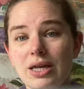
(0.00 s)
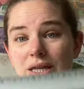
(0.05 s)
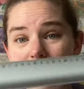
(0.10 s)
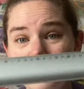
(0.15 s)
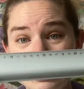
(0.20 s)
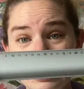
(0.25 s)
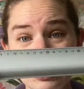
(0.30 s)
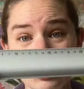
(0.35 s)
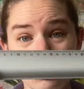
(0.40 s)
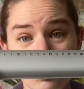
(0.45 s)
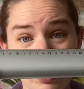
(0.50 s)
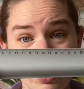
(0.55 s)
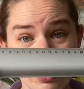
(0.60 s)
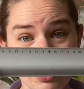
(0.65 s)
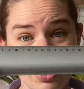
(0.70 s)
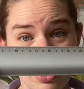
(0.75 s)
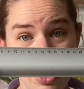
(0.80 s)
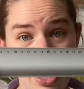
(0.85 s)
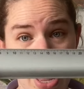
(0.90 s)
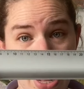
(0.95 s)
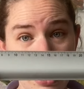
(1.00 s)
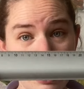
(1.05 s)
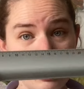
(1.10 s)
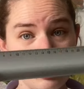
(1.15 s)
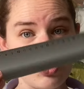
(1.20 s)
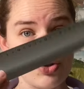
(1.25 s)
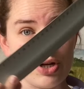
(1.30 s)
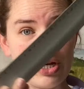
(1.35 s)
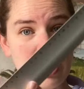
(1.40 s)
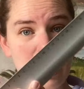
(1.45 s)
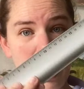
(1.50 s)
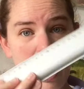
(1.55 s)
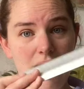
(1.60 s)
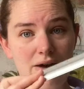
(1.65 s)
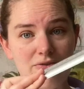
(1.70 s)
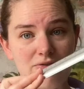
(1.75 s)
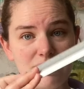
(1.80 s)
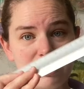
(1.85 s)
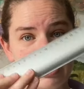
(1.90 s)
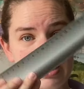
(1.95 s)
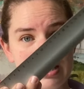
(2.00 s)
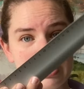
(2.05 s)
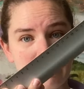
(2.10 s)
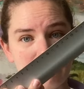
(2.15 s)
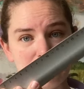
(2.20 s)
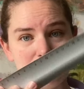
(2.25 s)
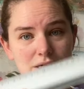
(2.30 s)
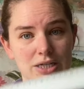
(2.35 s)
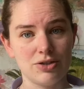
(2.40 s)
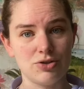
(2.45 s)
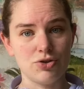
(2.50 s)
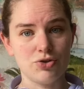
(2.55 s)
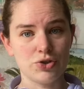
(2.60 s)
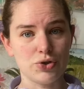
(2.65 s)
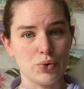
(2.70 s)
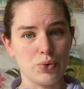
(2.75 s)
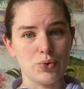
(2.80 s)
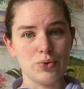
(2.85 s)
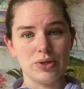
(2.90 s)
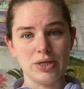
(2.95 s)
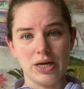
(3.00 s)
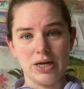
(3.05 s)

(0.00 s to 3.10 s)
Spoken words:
this one I literally have since I'm 6 years old.